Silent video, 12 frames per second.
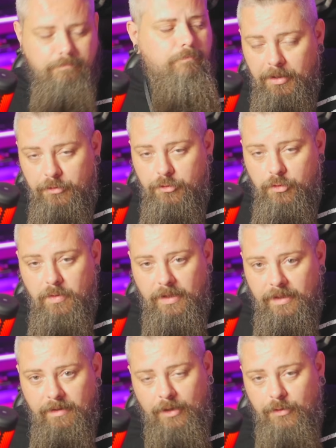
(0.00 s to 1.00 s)
I made a joke
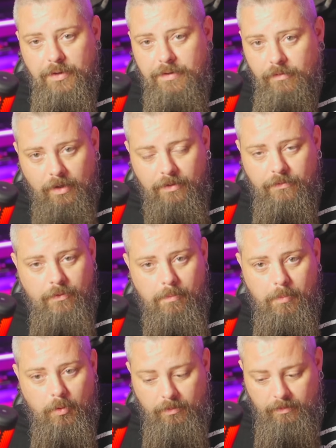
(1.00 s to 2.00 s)
there. I don't even like
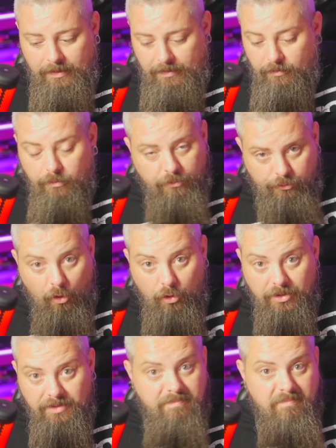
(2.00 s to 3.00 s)
football. Like,
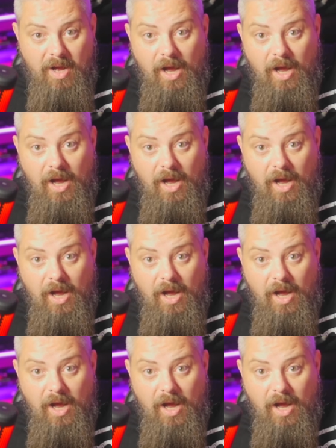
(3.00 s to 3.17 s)
soccer.